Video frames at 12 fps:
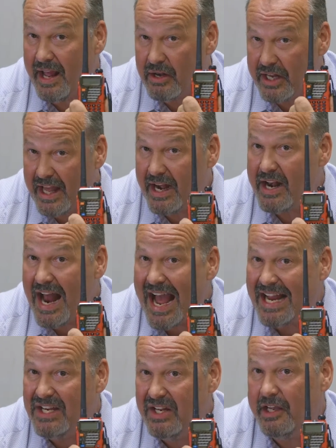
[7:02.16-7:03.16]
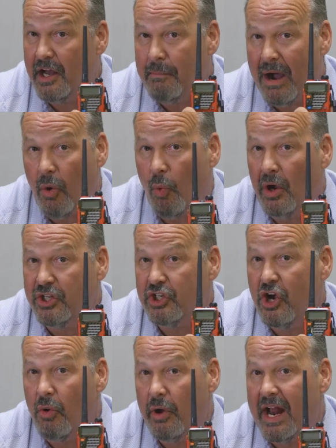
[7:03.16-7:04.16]
and get an idea about what's
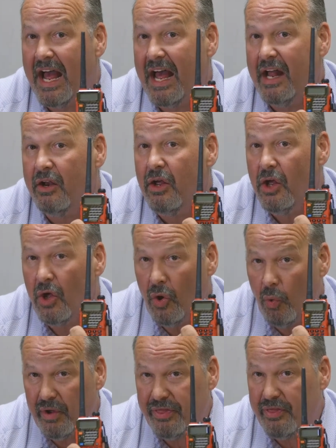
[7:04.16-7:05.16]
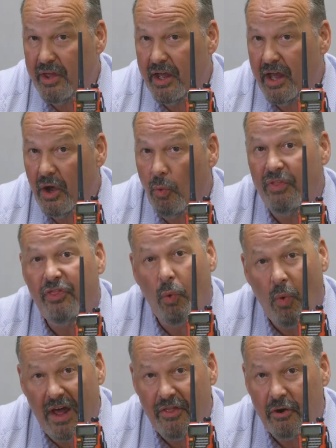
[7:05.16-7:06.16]
going on with the
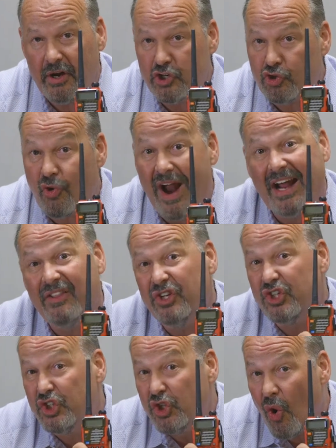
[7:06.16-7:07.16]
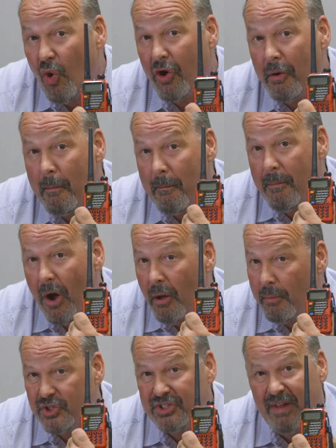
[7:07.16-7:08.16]
weather and track the storm
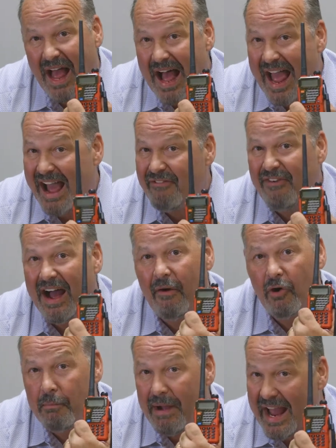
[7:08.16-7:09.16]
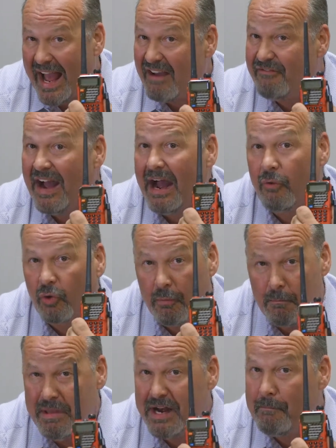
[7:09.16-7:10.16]
almost half hour by half hour
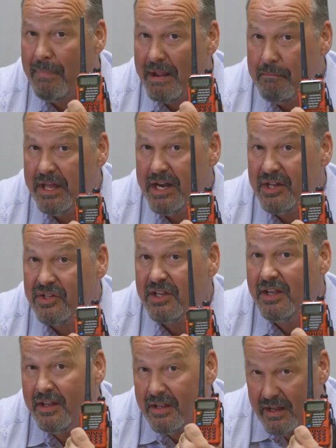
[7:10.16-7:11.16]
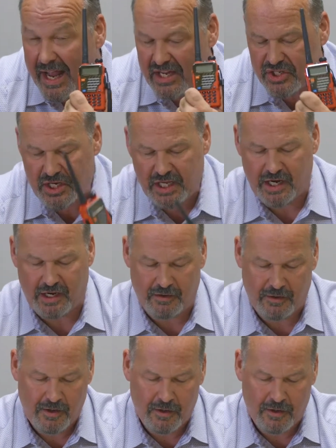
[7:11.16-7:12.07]
or minute by minute as needed.